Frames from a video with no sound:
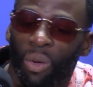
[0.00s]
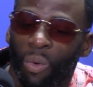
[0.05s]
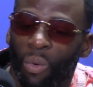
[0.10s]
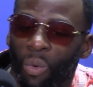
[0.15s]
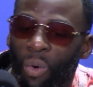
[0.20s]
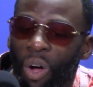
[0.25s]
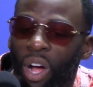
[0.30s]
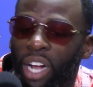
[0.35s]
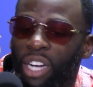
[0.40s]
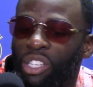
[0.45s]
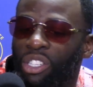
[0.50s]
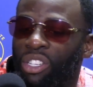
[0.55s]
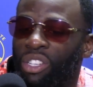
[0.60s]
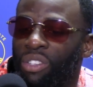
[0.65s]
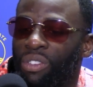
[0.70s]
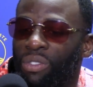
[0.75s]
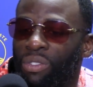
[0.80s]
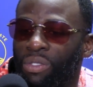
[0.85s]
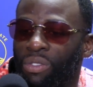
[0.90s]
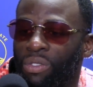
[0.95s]
want
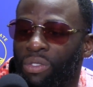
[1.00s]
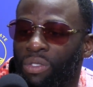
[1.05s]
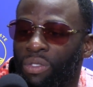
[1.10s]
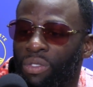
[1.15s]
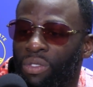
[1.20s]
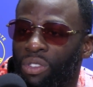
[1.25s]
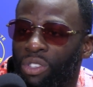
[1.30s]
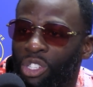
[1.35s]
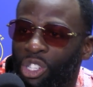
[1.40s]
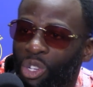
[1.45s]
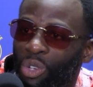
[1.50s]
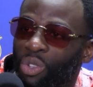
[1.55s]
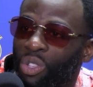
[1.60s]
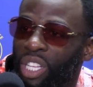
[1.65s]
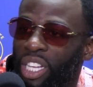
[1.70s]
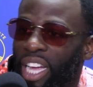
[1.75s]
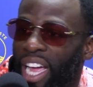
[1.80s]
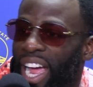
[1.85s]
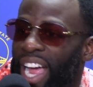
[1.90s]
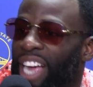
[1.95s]
to do
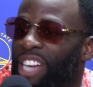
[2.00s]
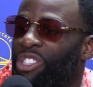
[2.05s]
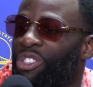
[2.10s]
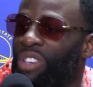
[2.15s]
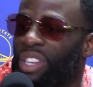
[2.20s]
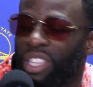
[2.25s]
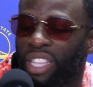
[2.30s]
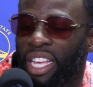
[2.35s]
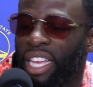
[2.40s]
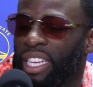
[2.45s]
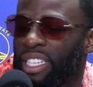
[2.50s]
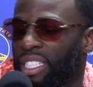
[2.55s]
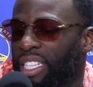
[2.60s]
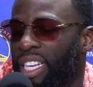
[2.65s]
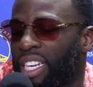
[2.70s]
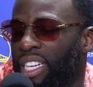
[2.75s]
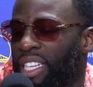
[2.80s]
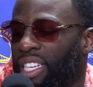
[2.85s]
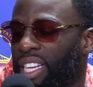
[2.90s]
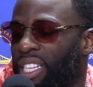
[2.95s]
the extra things,
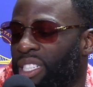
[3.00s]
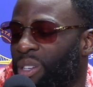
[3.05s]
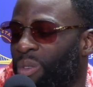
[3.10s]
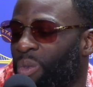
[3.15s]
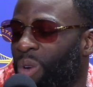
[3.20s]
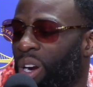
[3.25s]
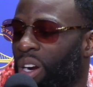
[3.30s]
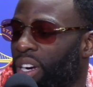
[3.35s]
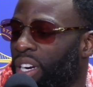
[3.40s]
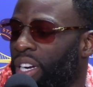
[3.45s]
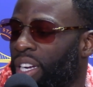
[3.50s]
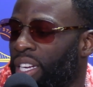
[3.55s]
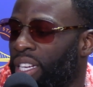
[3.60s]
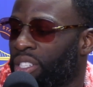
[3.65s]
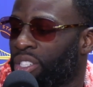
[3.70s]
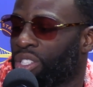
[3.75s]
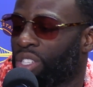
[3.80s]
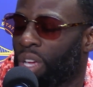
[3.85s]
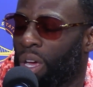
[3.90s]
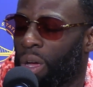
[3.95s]
then it doesn't work.
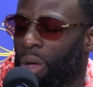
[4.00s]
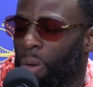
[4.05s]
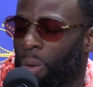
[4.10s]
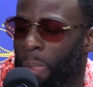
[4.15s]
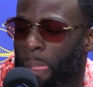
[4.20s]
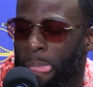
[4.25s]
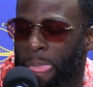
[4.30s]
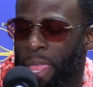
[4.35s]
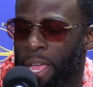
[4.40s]
And so